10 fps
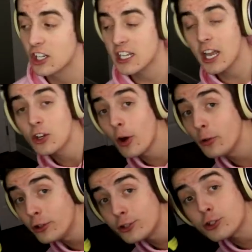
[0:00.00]
know, you can get your
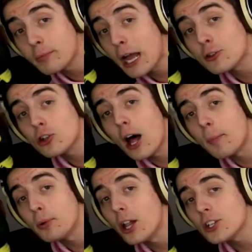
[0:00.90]
own little Sir Meows A
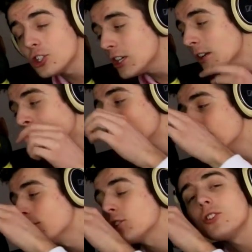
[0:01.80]
Lot plushie,
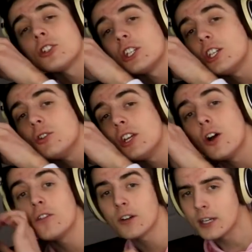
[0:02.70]
this little cutie
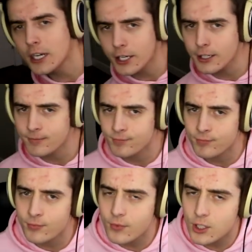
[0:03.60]
over here.
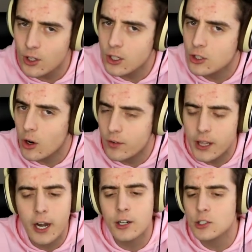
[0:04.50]
He's over
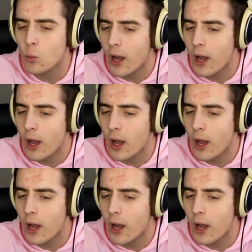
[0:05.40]
there as